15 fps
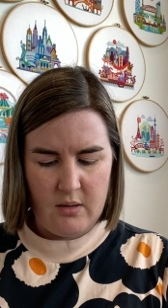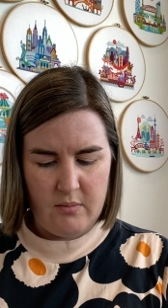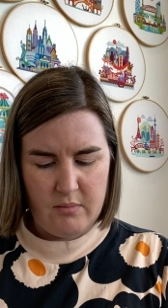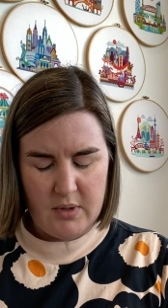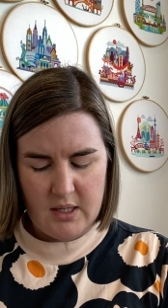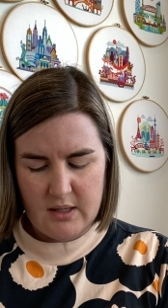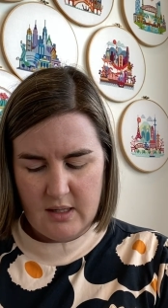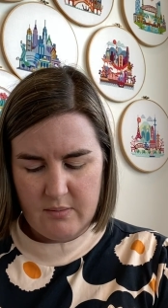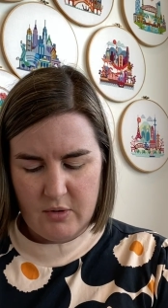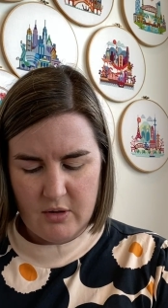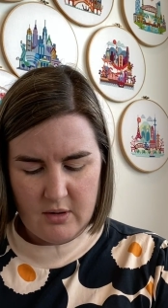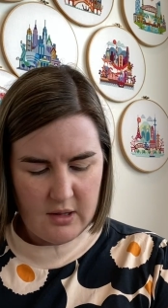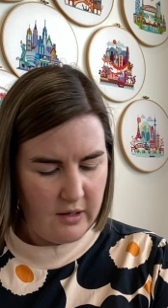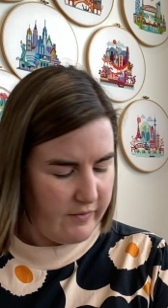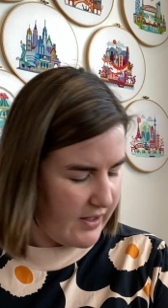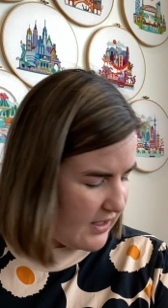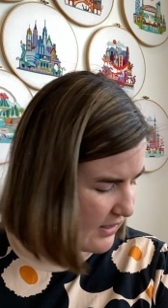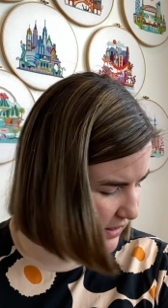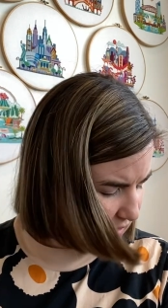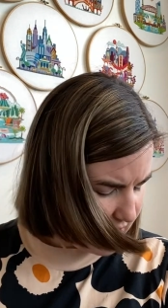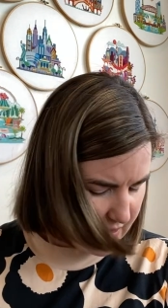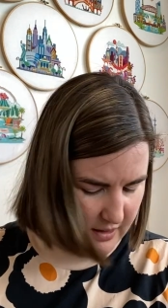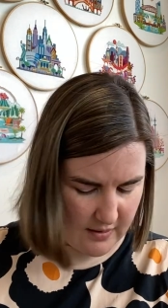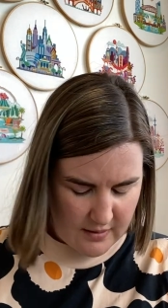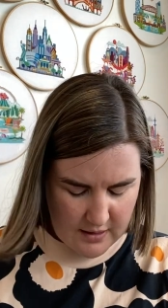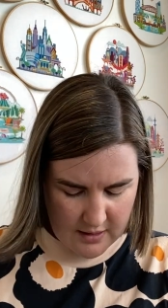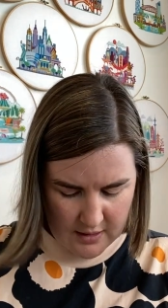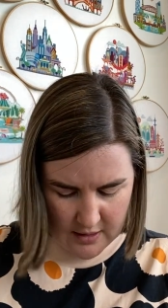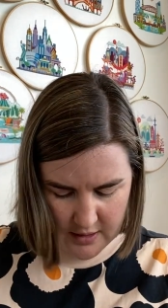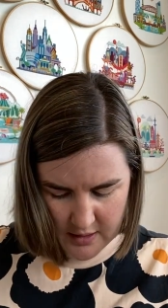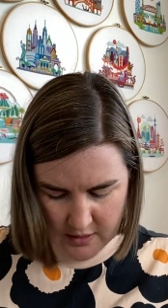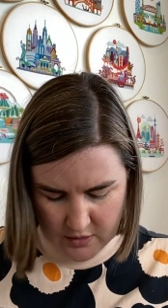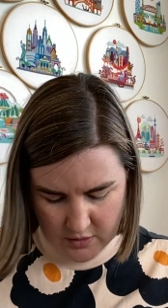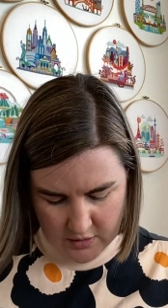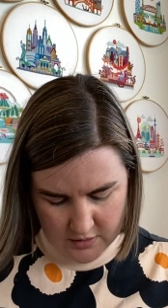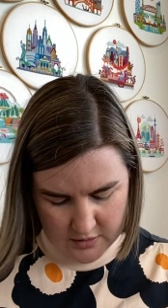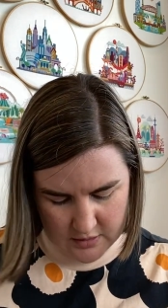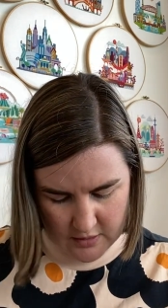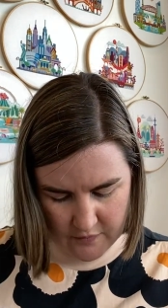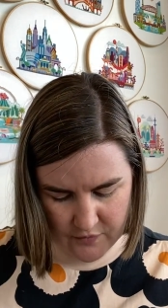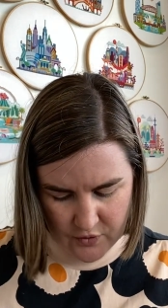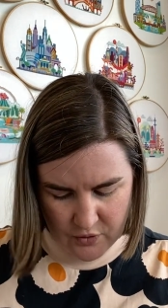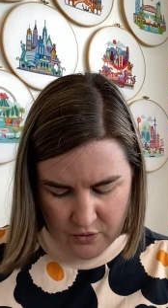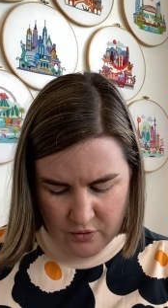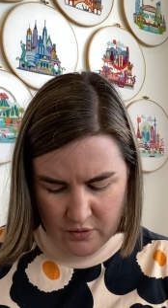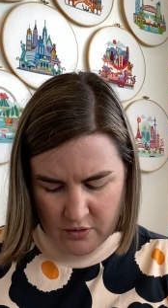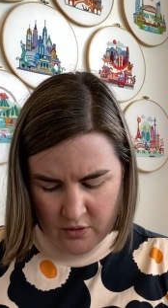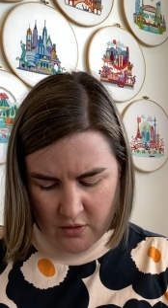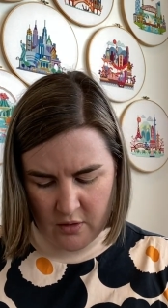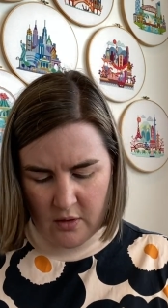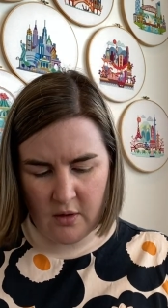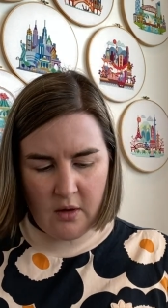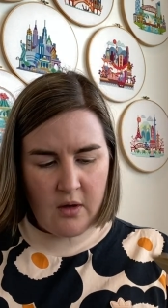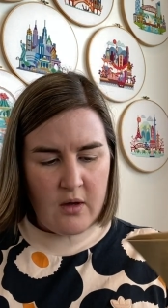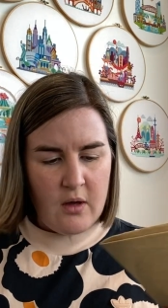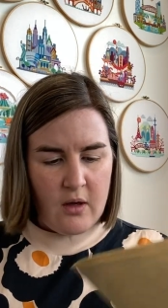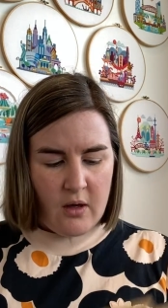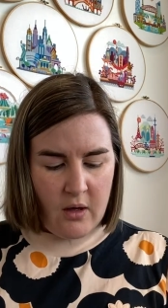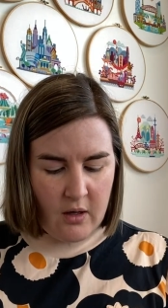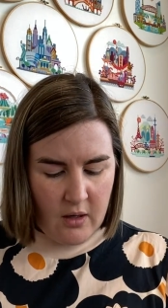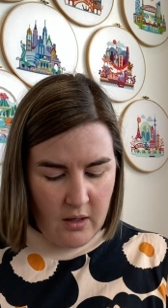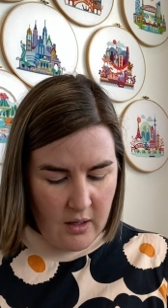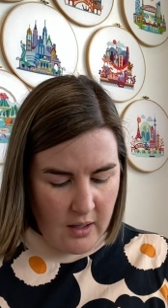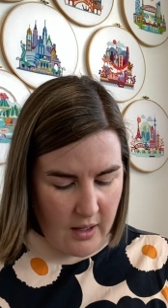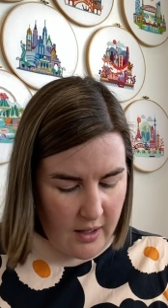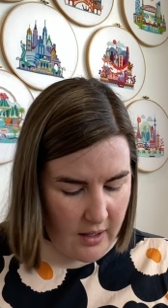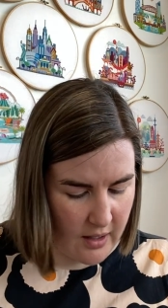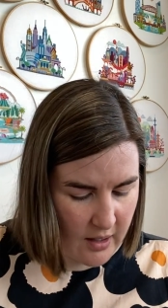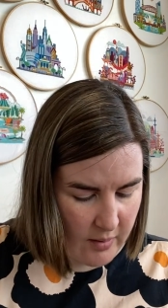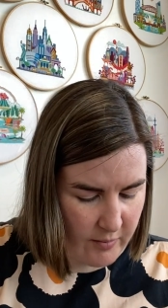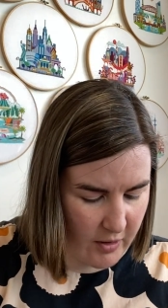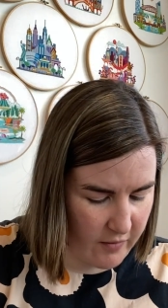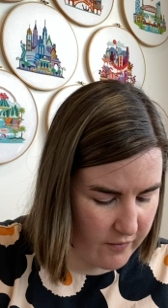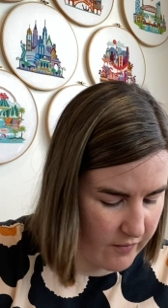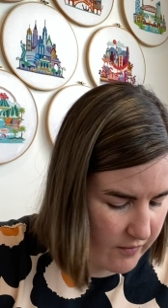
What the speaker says: But they're both lovely. And then I got a few, what